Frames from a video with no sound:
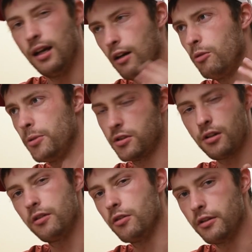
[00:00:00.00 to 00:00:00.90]
I hope you
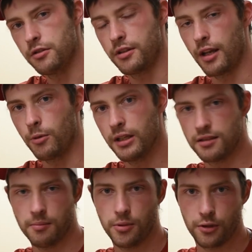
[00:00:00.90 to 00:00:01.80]
start to understand why
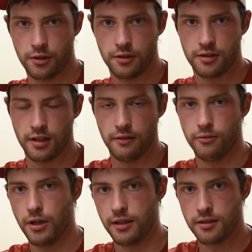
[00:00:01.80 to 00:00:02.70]
it's important to save
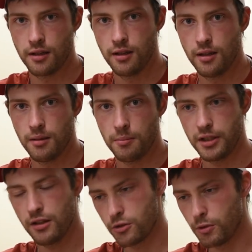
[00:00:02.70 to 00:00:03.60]
weight,
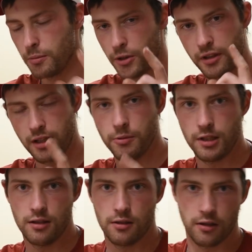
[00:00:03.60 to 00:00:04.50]
but there's one more thing we
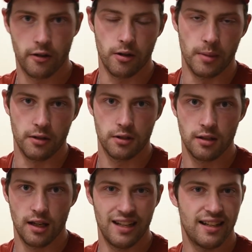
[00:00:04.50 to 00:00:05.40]
need to talk about,
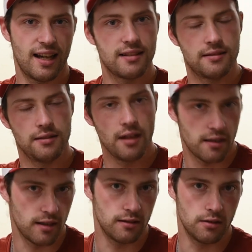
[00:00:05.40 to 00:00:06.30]
and it has
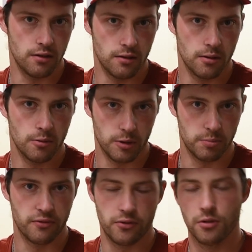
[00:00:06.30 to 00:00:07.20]
nothing to do
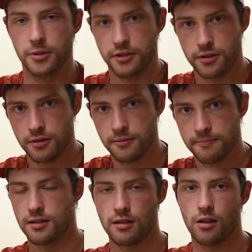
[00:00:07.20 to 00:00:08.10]
with performance.
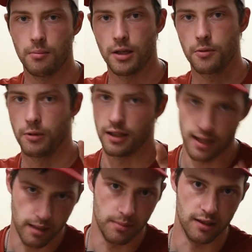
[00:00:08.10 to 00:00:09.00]
It's all about
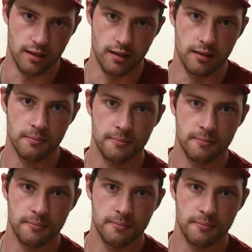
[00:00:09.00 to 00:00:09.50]
reliability.